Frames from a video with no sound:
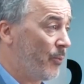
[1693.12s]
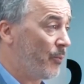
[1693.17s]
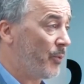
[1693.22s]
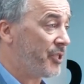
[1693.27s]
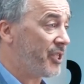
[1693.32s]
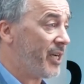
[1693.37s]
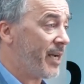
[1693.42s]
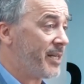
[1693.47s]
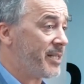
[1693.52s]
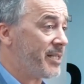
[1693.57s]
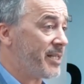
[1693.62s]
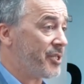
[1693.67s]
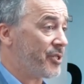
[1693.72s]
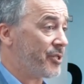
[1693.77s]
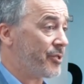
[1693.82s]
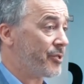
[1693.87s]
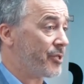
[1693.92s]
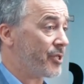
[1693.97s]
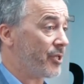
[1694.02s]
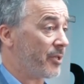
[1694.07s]
which actually
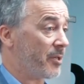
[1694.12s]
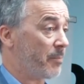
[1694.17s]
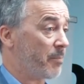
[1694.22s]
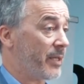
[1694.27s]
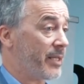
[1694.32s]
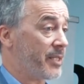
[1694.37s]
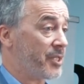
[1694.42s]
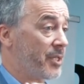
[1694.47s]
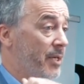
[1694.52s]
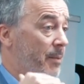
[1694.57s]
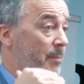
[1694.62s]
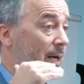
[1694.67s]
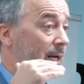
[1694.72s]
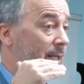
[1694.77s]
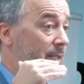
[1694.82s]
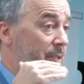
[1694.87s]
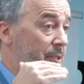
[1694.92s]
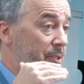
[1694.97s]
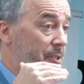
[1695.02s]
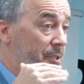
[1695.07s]
suits a lot of police
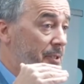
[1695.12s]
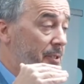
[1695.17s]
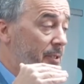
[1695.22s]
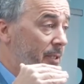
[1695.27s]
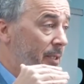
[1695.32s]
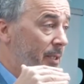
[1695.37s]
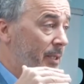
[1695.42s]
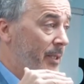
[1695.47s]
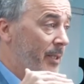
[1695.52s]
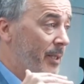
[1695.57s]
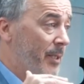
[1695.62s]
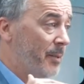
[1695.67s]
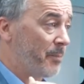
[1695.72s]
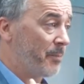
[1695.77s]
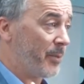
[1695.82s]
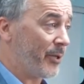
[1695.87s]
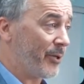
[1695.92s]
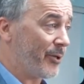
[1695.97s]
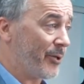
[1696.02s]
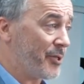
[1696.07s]
commanders,
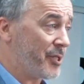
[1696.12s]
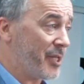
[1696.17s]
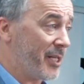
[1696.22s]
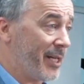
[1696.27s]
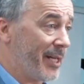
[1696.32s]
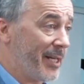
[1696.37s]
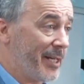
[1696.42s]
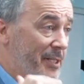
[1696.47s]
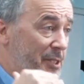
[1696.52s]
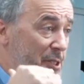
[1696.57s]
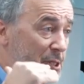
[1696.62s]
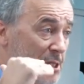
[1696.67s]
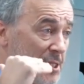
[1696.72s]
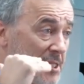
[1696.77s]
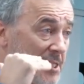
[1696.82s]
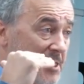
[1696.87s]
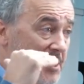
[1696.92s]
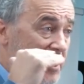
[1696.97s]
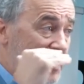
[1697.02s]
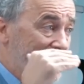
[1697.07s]
because you can get your
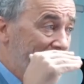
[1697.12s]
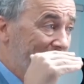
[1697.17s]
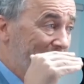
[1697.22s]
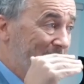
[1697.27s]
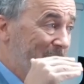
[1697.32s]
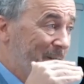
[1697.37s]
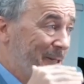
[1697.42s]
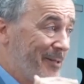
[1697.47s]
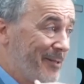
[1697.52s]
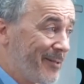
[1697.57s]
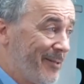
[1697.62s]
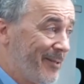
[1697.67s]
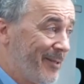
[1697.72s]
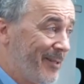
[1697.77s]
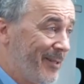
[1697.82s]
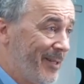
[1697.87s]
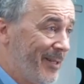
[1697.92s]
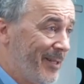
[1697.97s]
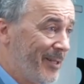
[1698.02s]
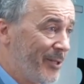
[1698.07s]
statistics out.
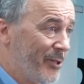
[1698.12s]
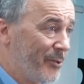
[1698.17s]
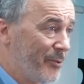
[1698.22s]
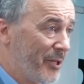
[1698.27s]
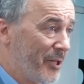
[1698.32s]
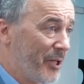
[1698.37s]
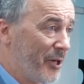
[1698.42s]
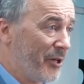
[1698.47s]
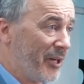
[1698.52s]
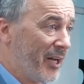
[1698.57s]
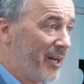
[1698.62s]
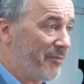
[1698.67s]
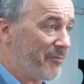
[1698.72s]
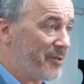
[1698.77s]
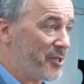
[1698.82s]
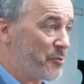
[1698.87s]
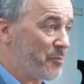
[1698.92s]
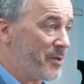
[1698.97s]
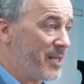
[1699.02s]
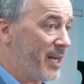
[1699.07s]
You know, on
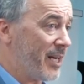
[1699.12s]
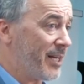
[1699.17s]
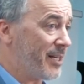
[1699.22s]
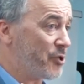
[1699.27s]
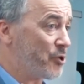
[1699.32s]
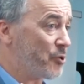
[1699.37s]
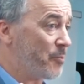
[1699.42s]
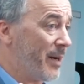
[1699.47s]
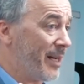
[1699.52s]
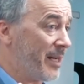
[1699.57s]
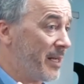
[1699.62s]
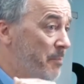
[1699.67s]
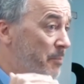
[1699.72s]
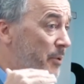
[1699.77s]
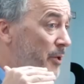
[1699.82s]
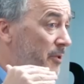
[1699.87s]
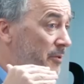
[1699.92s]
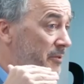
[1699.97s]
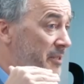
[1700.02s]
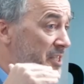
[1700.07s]
average, we clear so many
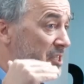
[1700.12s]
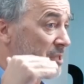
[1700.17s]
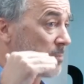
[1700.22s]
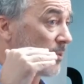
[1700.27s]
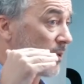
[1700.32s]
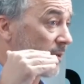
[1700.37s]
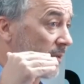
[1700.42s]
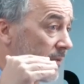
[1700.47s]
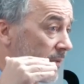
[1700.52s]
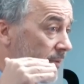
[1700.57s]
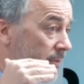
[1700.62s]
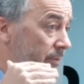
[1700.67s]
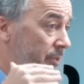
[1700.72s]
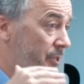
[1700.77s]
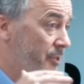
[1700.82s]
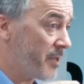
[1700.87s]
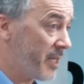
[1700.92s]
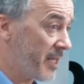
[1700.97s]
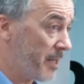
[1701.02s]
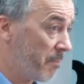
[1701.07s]
burglaries a month,
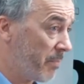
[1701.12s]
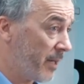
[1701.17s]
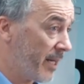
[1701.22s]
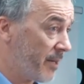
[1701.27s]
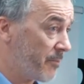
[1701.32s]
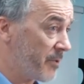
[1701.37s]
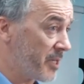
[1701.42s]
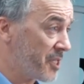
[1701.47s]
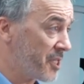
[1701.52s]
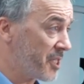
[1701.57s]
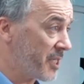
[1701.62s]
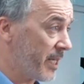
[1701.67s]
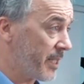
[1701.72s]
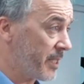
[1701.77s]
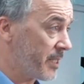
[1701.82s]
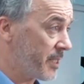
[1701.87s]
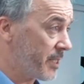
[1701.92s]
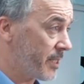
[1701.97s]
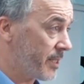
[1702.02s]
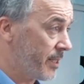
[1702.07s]
so you can play with your
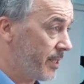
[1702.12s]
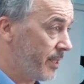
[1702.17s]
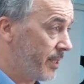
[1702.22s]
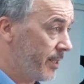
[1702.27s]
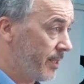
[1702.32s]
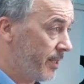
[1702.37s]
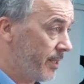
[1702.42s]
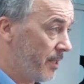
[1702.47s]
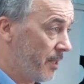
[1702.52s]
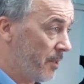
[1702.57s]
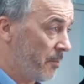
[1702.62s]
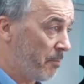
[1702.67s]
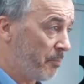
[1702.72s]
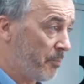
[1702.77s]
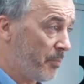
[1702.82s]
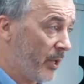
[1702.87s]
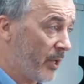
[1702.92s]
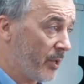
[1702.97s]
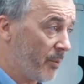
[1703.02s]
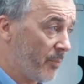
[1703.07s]
stats.
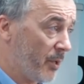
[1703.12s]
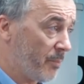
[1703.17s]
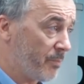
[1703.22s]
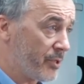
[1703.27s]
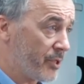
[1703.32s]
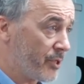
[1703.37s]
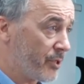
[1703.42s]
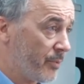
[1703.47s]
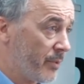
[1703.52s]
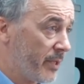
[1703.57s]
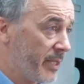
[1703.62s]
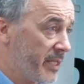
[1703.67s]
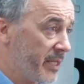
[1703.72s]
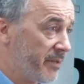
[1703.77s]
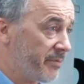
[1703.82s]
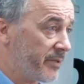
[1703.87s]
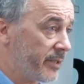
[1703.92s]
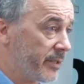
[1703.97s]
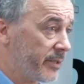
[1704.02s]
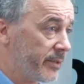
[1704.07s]
Bottom up is totally
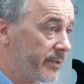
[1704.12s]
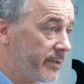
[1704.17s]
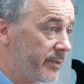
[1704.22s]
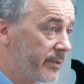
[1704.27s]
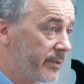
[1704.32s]
different.